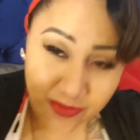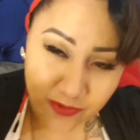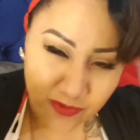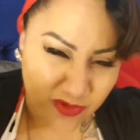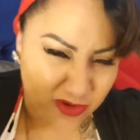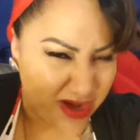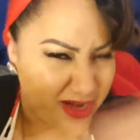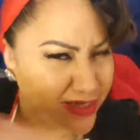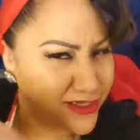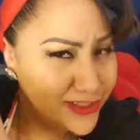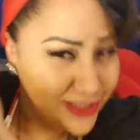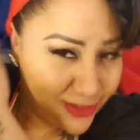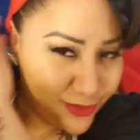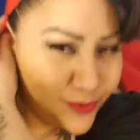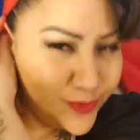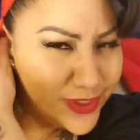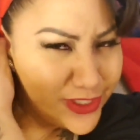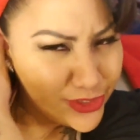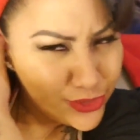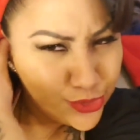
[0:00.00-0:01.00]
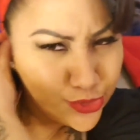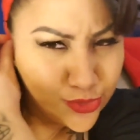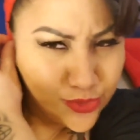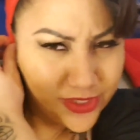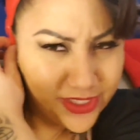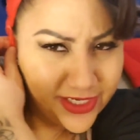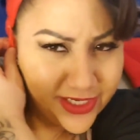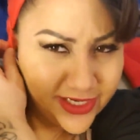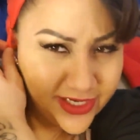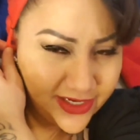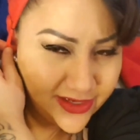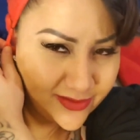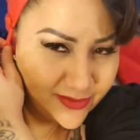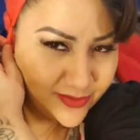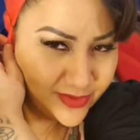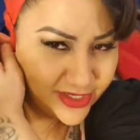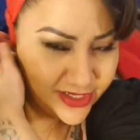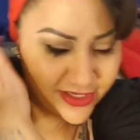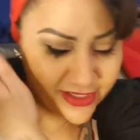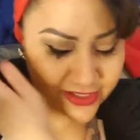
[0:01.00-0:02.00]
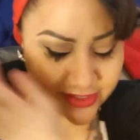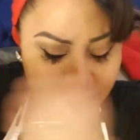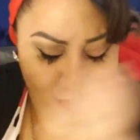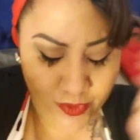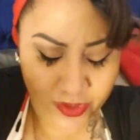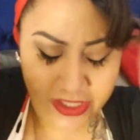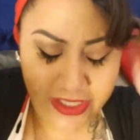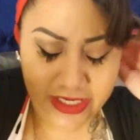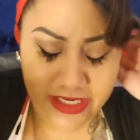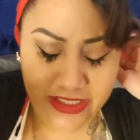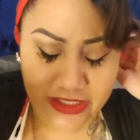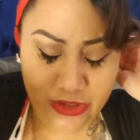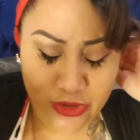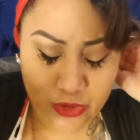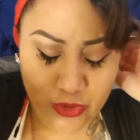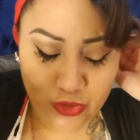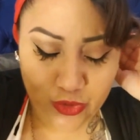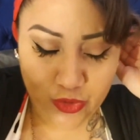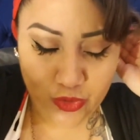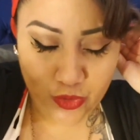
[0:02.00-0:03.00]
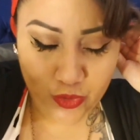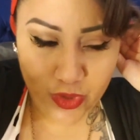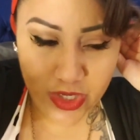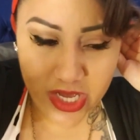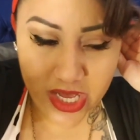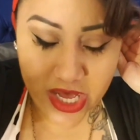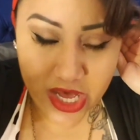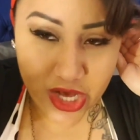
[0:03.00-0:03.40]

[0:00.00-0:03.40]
Well, actually, we do need it, because we need to